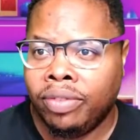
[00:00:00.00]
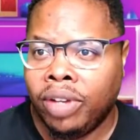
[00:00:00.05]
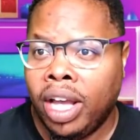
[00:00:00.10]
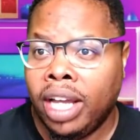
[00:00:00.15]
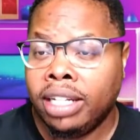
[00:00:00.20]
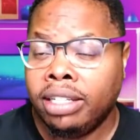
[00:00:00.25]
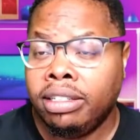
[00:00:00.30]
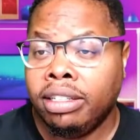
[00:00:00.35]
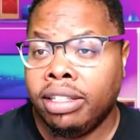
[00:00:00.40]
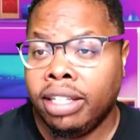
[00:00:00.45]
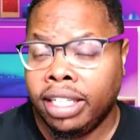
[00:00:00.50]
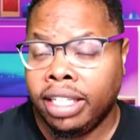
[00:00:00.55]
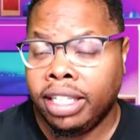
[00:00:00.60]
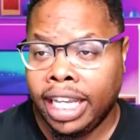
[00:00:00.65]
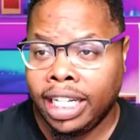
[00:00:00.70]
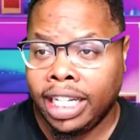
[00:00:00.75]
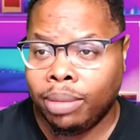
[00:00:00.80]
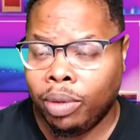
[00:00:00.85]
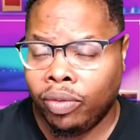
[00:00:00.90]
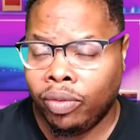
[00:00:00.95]
unto the
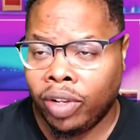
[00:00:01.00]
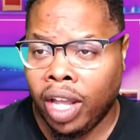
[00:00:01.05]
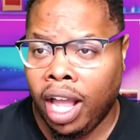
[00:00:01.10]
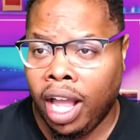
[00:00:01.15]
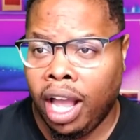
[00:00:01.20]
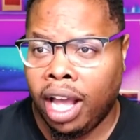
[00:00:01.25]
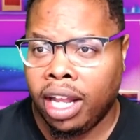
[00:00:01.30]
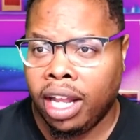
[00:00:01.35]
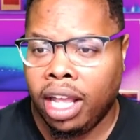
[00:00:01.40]
kingdom of God